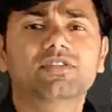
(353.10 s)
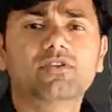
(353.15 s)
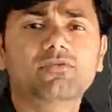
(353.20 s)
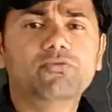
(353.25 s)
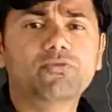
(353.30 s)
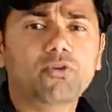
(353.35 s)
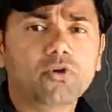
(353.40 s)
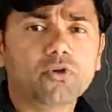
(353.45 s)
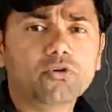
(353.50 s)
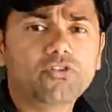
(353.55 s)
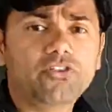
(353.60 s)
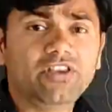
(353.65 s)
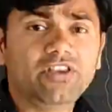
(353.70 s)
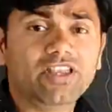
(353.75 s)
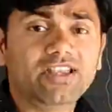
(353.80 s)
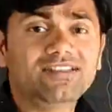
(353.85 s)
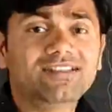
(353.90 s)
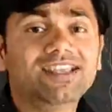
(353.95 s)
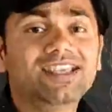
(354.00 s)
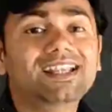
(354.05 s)
the
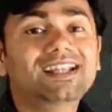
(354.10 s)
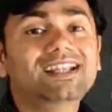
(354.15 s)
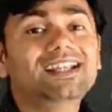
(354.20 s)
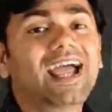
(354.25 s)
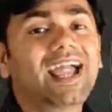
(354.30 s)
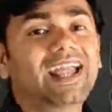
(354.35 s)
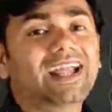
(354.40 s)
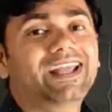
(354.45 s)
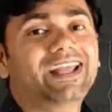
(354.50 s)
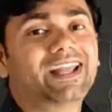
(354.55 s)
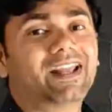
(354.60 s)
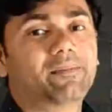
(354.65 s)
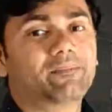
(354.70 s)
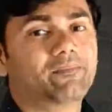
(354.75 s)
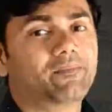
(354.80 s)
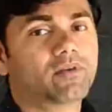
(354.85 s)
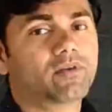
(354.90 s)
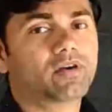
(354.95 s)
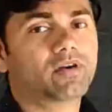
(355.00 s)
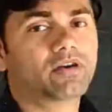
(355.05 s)
forces in
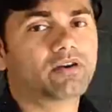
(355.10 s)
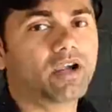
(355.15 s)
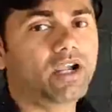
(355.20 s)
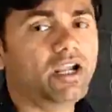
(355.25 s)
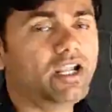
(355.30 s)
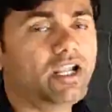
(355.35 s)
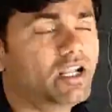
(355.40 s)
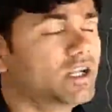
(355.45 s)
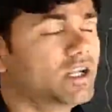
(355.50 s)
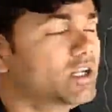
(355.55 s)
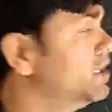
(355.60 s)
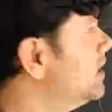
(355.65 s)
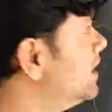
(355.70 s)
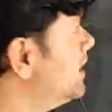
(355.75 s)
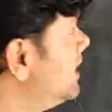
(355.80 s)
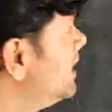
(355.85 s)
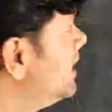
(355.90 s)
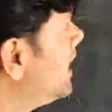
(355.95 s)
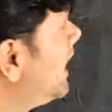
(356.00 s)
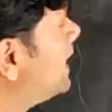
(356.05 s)
diagram, right?
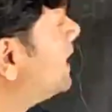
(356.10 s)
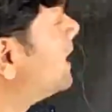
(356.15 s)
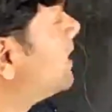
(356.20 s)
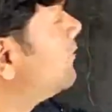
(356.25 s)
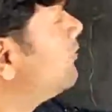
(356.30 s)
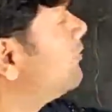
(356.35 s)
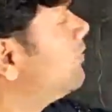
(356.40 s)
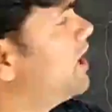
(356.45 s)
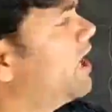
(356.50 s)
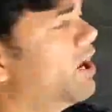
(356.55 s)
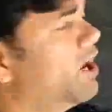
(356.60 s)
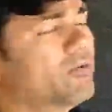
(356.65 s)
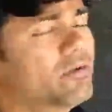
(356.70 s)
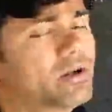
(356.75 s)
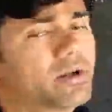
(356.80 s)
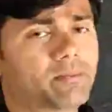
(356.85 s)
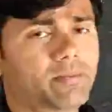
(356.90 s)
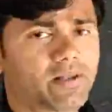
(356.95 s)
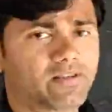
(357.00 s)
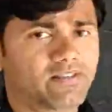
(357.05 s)
In diagram we have
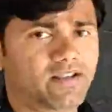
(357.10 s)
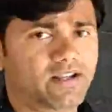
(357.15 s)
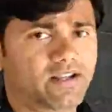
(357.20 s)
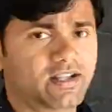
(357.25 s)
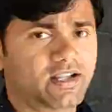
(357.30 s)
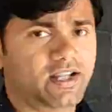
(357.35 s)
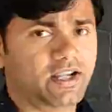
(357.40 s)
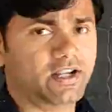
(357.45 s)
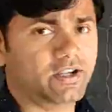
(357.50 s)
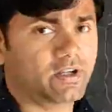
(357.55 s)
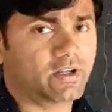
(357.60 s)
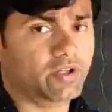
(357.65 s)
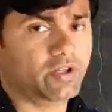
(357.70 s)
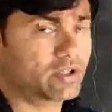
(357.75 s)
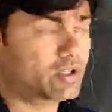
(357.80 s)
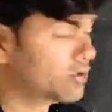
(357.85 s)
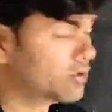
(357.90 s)
represented.